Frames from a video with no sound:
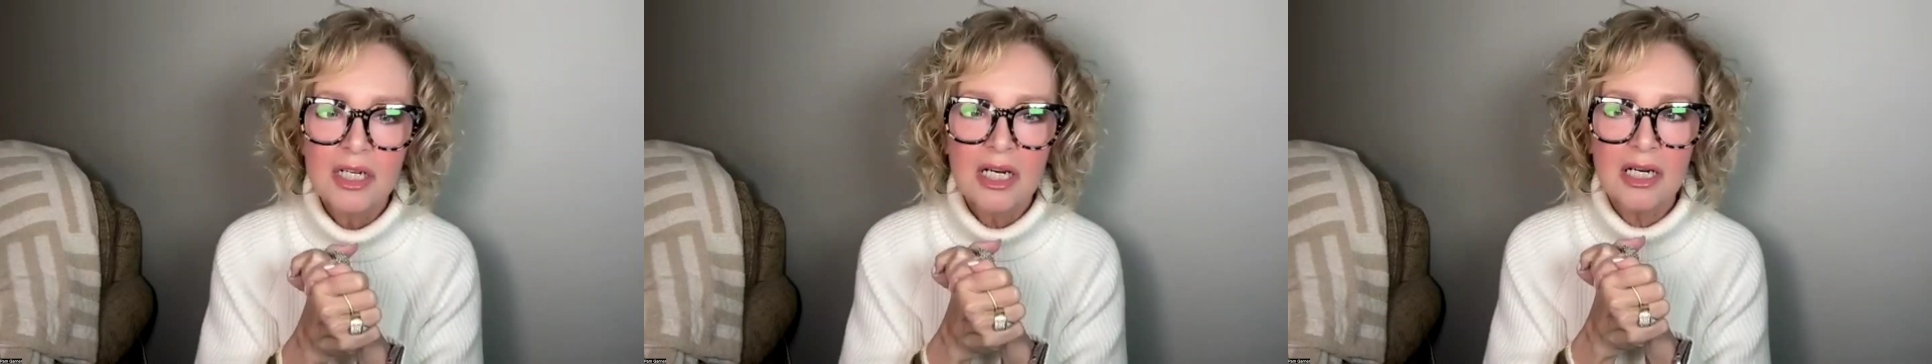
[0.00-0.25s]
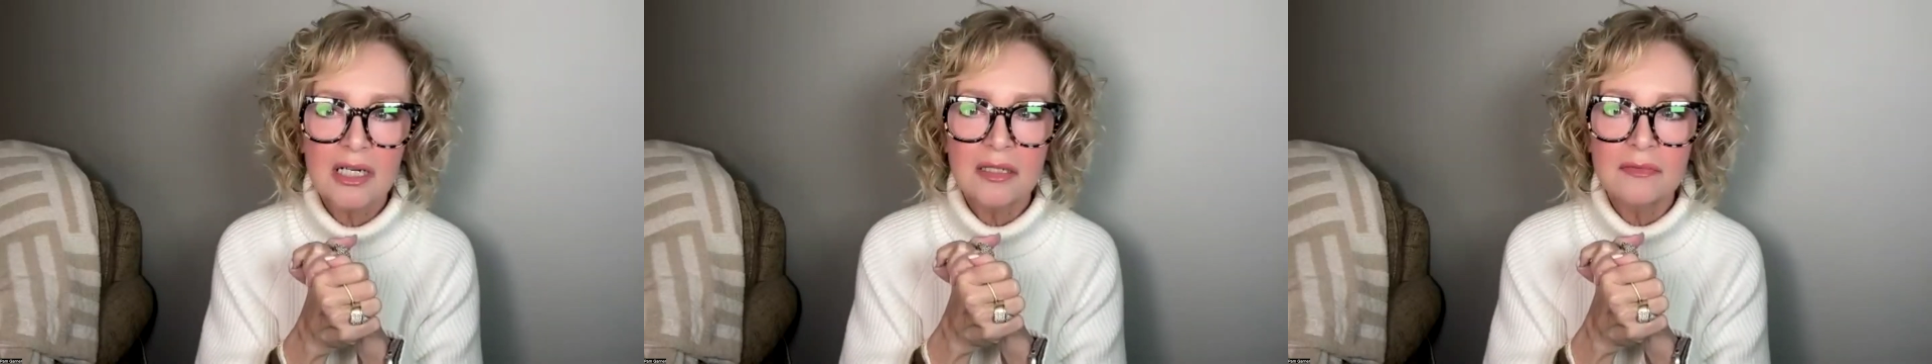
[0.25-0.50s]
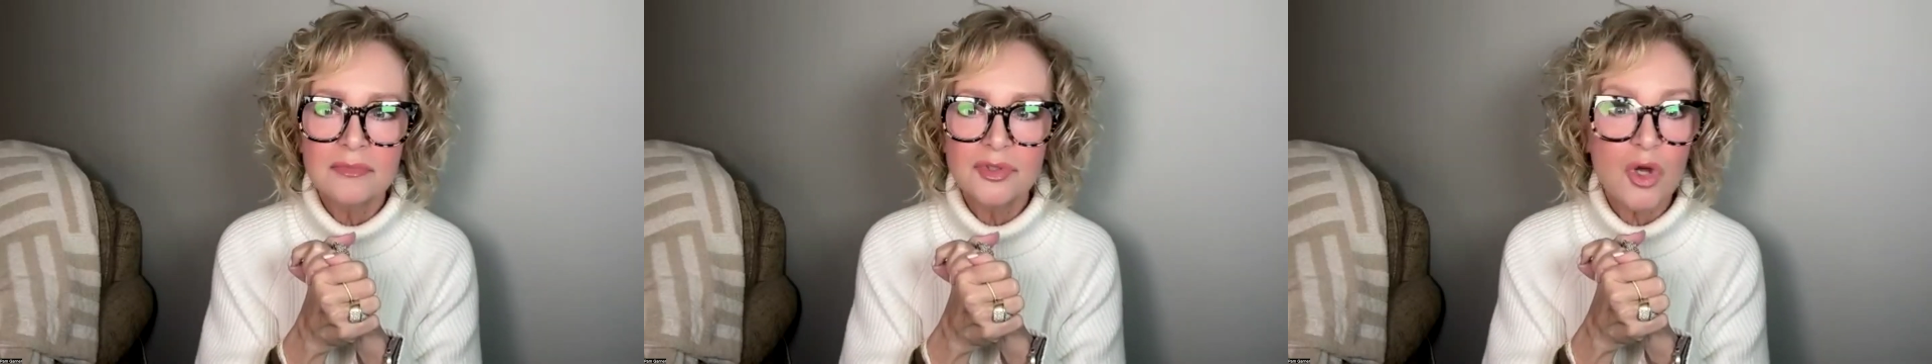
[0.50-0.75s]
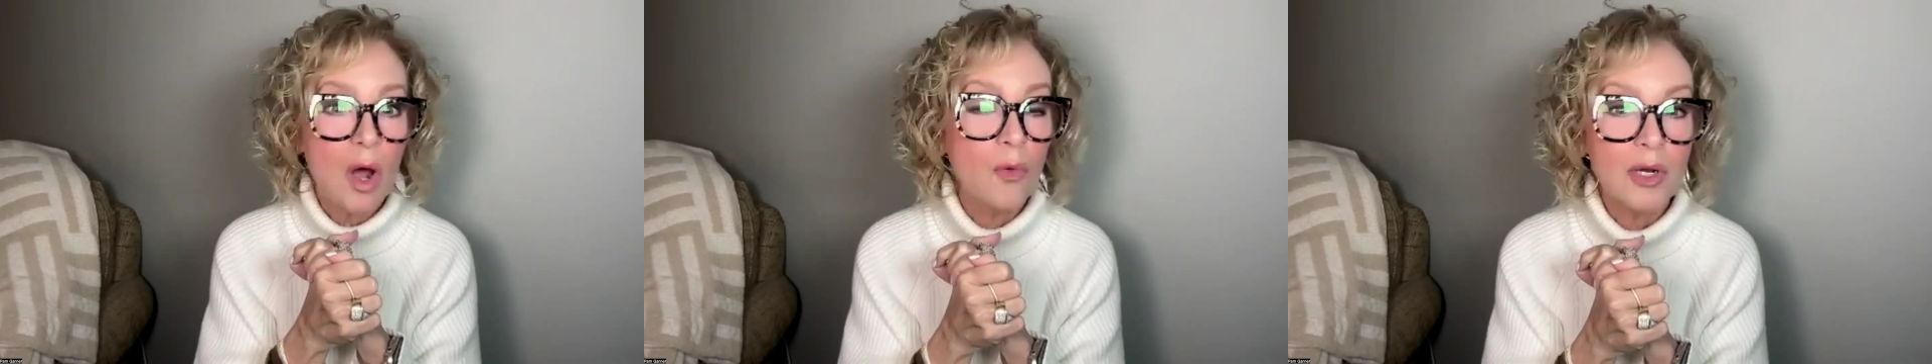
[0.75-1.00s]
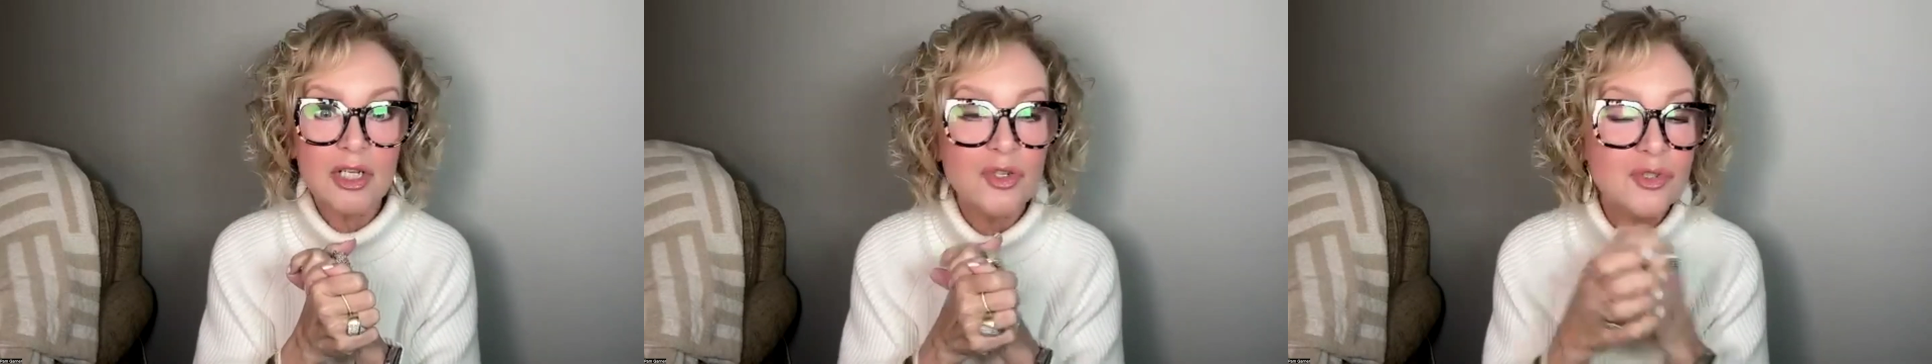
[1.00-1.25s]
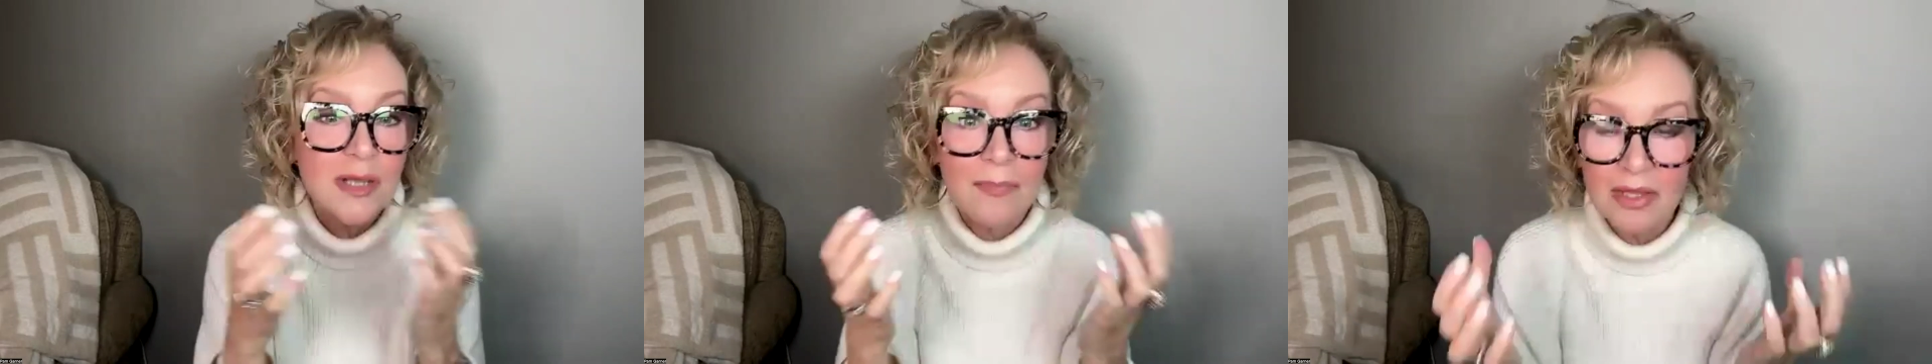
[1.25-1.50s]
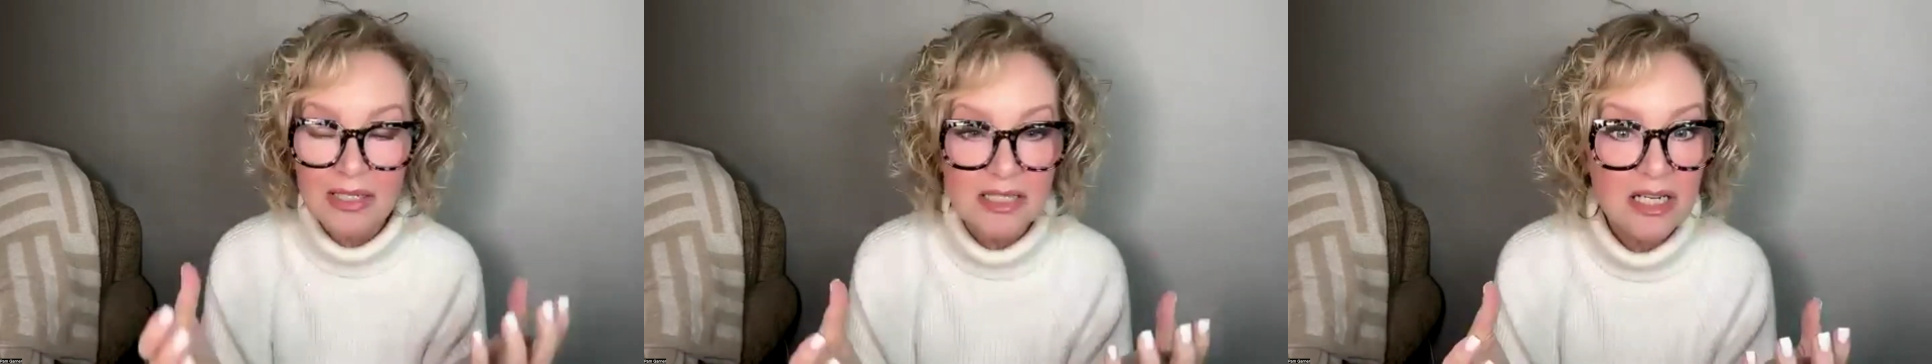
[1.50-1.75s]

Do I want to do something